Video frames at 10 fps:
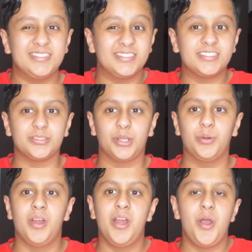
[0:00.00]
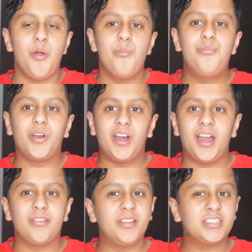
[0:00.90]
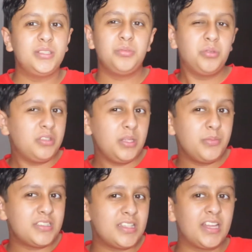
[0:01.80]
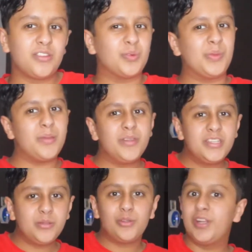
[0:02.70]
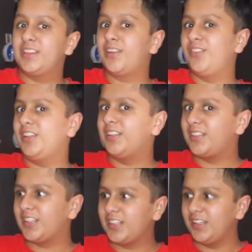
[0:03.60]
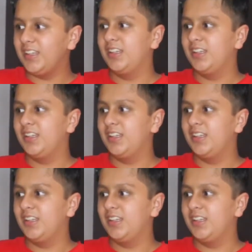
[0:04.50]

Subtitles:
don't know. But I feel like she would know the limit to that, so maybe she would write that realistically.